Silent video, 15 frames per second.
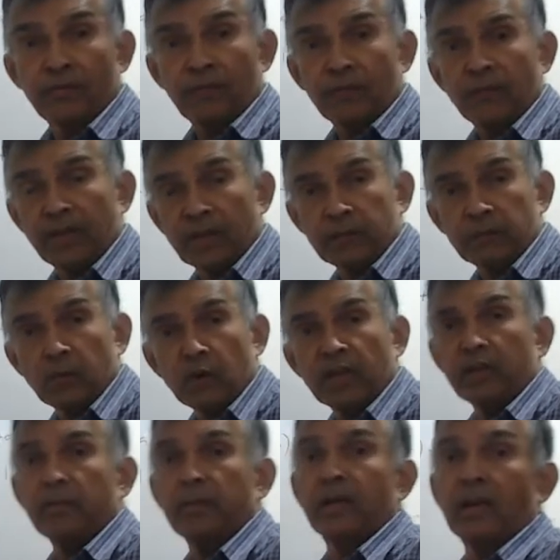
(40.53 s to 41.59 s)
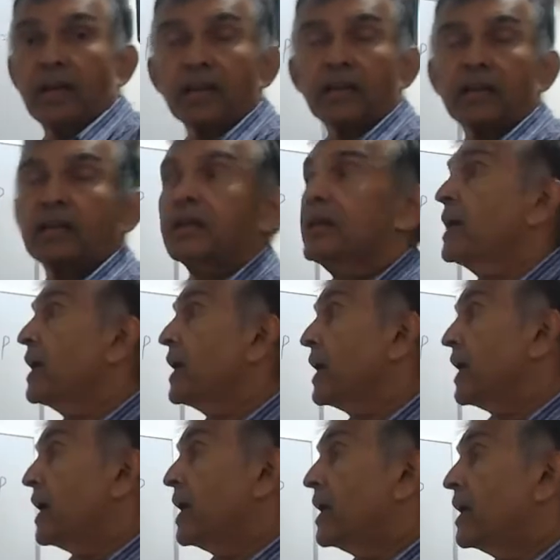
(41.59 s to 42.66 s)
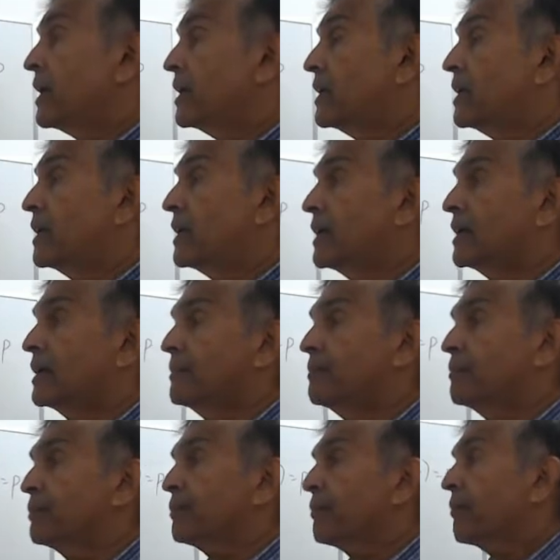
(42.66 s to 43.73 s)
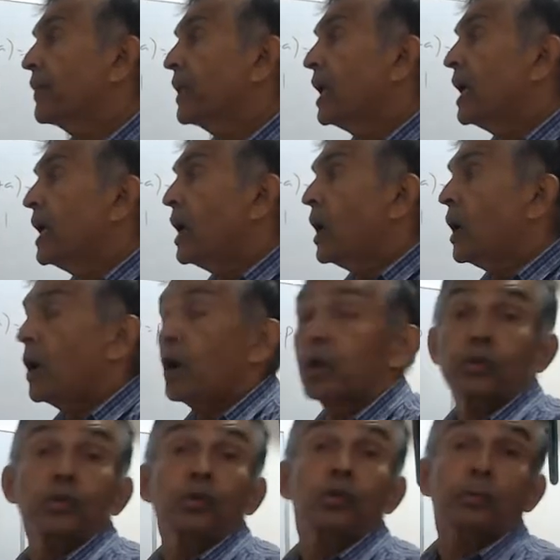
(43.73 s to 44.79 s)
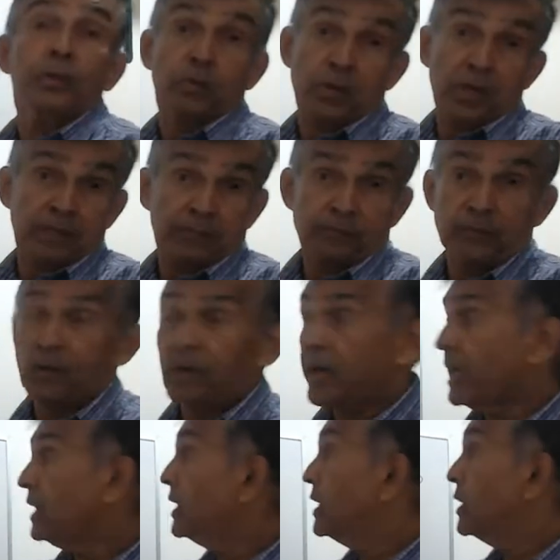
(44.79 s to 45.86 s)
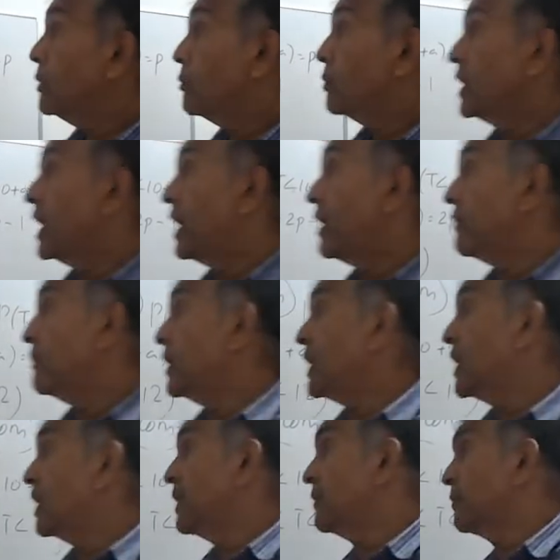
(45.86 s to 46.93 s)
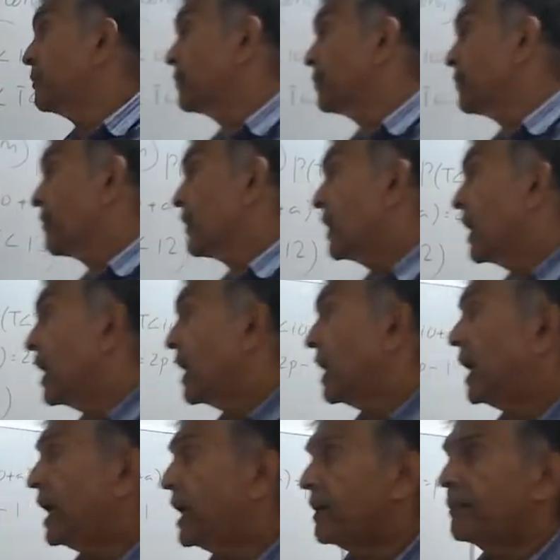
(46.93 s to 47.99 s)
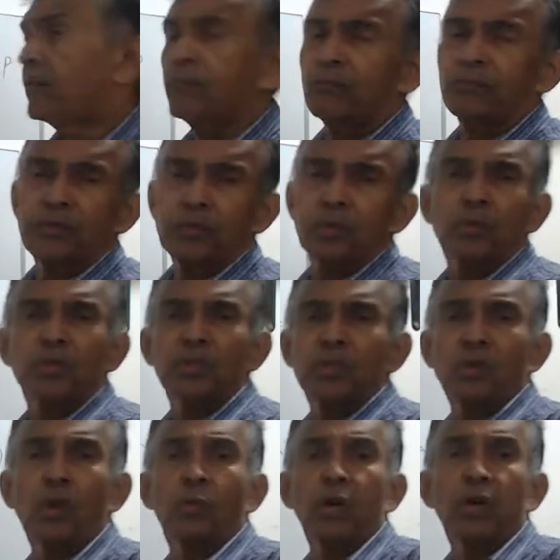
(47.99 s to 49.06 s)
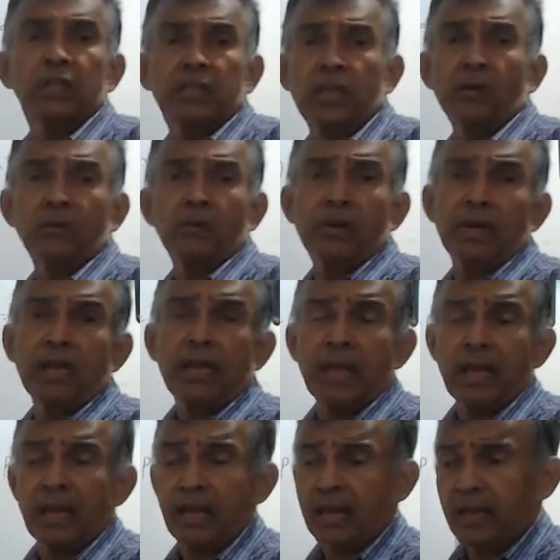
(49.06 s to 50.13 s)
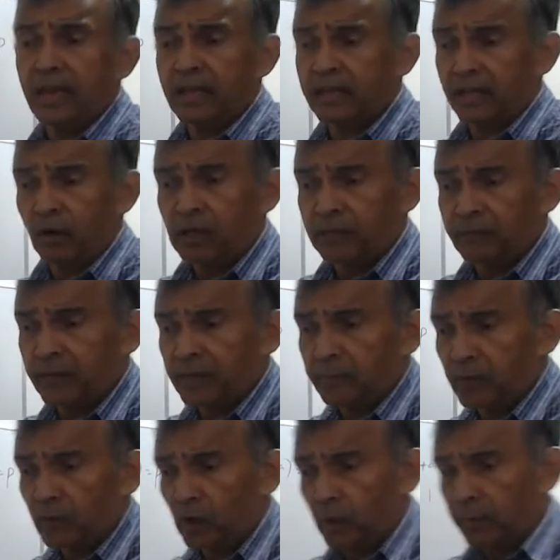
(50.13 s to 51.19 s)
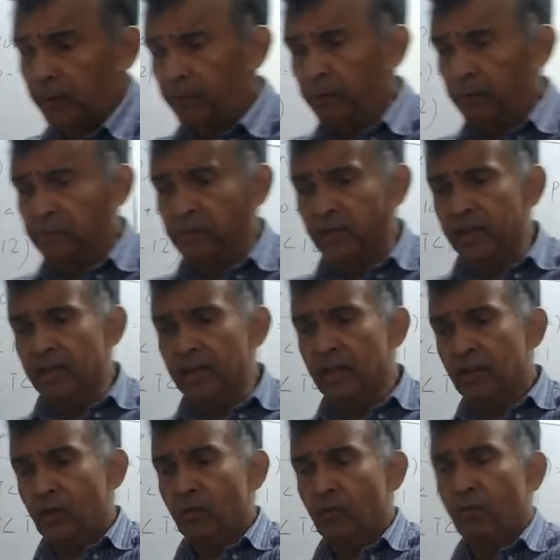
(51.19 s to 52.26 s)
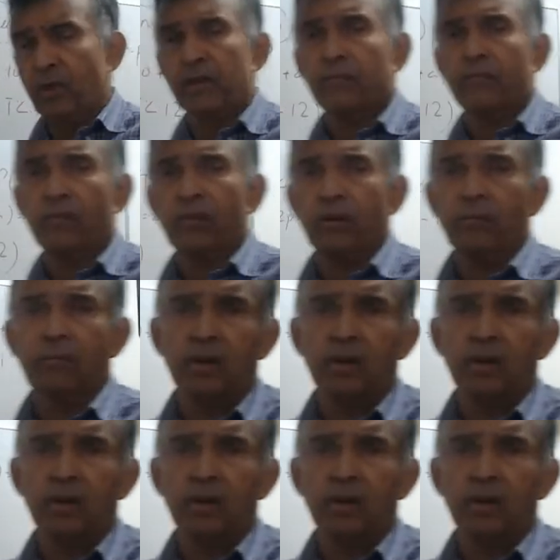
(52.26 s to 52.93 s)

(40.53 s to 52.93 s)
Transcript: Facebook, give me a like, and on YouTube as well. Okay, we have I have the solutions all worked out, and they're all available on my website, right from